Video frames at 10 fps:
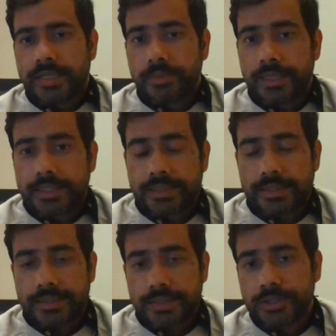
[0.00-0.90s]
But
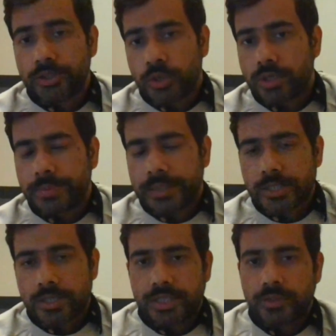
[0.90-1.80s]
in Europe,
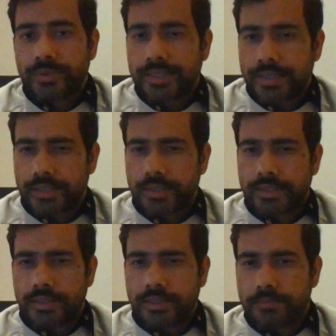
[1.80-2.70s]
actually, you will get
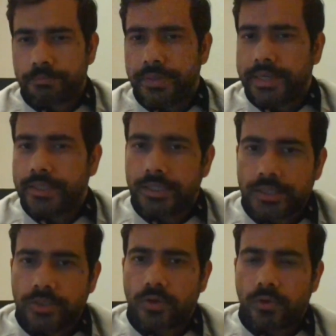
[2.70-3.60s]

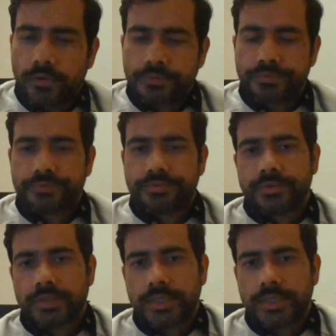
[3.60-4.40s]
plenty of